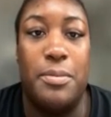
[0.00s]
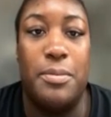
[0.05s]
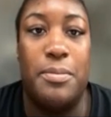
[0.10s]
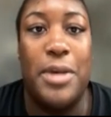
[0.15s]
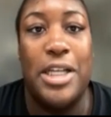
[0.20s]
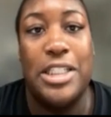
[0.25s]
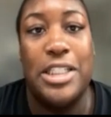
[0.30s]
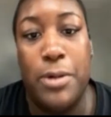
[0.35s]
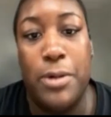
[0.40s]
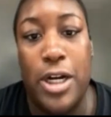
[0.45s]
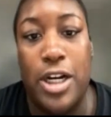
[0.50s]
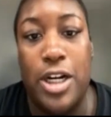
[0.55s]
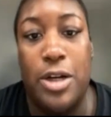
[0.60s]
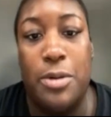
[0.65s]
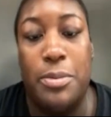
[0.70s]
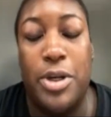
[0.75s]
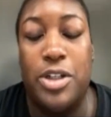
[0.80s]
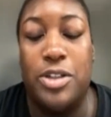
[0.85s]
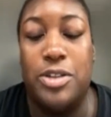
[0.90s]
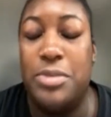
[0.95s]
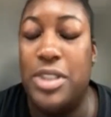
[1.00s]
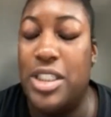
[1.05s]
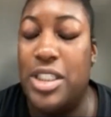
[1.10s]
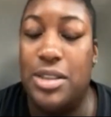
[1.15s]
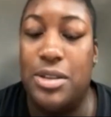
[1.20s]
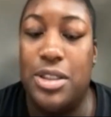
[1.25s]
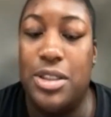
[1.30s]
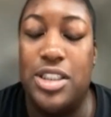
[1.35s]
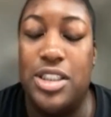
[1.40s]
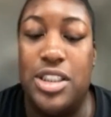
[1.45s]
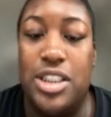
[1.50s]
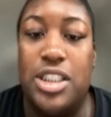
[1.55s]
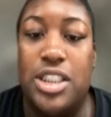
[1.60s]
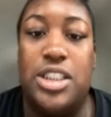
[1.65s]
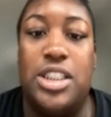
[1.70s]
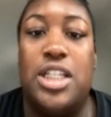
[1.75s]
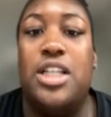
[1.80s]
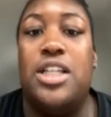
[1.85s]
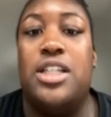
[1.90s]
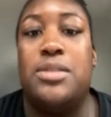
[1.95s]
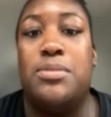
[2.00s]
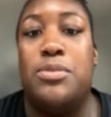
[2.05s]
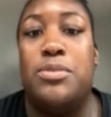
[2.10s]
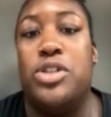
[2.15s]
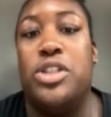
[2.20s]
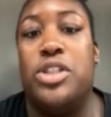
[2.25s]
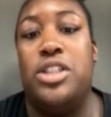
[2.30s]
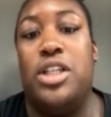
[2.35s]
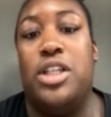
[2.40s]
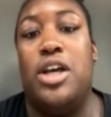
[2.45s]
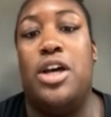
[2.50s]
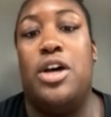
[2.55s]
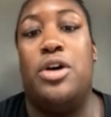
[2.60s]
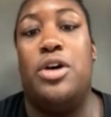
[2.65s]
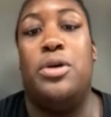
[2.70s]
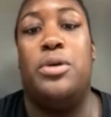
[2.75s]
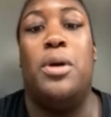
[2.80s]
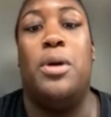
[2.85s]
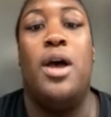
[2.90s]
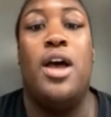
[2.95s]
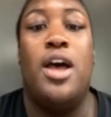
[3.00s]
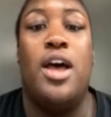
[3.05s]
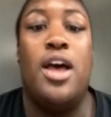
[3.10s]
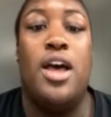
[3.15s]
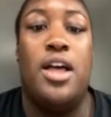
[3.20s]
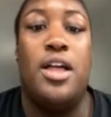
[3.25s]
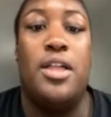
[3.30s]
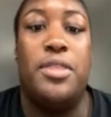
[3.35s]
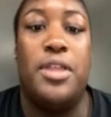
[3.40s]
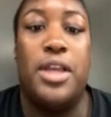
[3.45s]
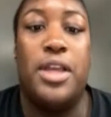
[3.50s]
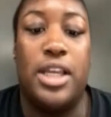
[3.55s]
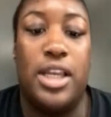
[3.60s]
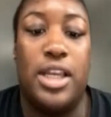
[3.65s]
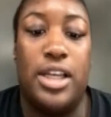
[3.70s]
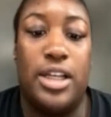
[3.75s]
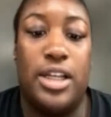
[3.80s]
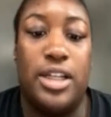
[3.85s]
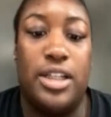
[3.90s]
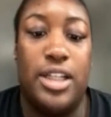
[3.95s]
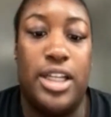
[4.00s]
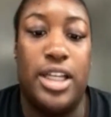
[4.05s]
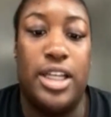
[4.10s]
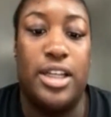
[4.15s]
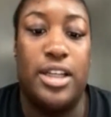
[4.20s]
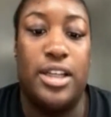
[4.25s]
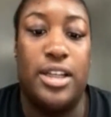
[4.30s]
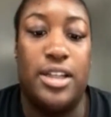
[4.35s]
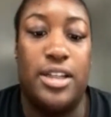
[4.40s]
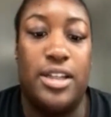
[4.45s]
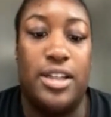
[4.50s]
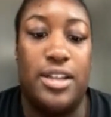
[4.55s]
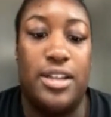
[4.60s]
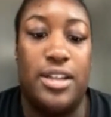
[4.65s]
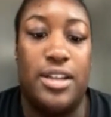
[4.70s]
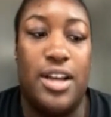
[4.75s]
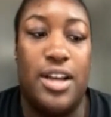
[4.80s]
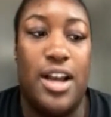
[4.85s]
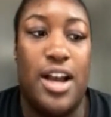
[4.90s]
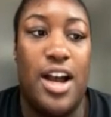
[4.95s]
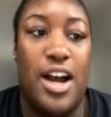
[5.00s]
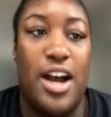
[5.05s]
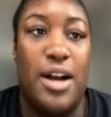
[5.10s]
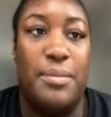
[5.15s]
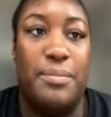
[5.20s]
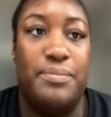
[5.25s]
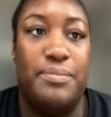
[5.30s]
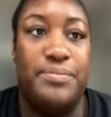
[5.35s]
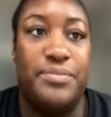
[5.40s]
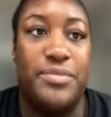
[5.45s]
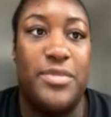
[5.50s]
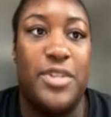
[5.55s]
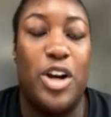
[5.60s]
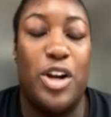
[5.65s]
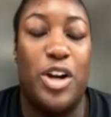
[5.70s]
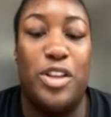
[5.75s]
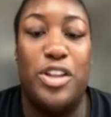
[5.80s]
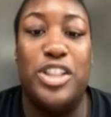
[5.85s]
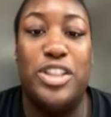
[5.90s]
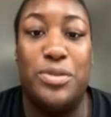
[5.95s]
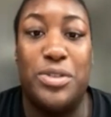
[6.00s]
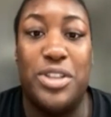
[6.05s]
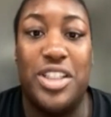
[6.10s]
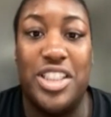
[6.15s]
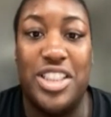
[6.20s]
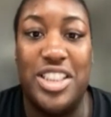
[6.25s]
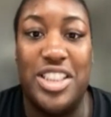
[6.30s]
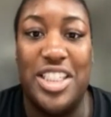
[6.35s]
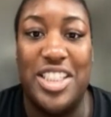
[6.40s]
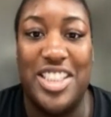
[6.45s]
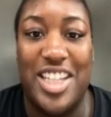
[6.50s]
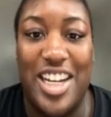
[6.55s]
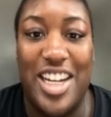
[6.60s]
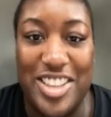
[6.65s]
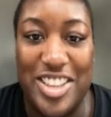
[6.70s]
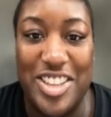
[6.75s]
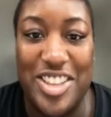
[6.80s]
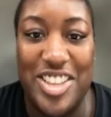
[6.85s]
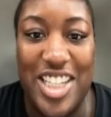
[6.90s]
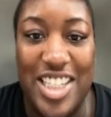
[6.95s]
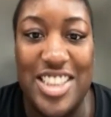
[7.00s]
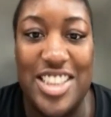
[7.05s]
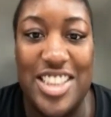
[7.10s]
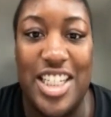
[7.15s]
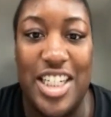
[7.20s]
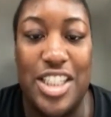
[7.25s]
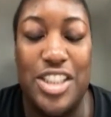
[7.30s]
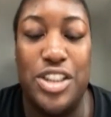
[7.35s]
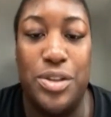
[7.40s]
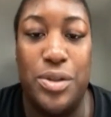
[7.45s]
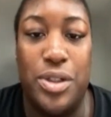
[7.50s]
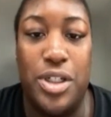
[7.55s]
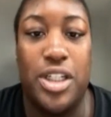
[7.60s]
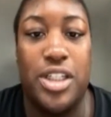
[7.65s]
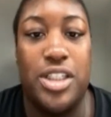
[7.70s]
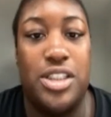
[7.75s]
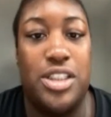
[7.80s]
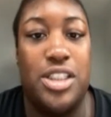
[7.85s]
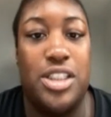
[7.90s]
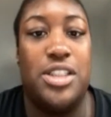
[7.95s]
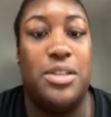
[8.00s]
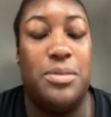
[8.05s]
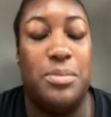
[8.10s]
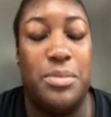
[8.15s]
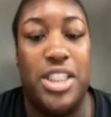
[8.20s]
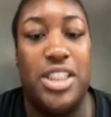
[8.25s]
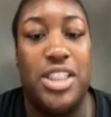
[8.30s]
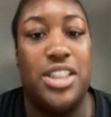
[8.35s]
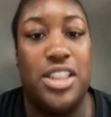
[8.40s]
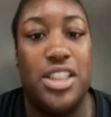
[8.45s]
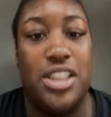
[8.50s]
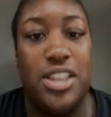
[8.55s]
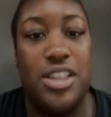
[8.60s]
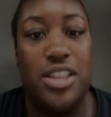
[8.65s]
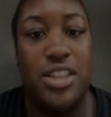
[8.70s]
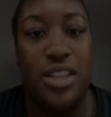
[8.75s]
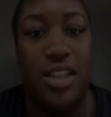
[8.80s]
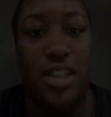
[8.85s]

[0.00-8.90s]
best part about being consistent is more so thinking like, are these realistic exercises I can do on a consistent basis?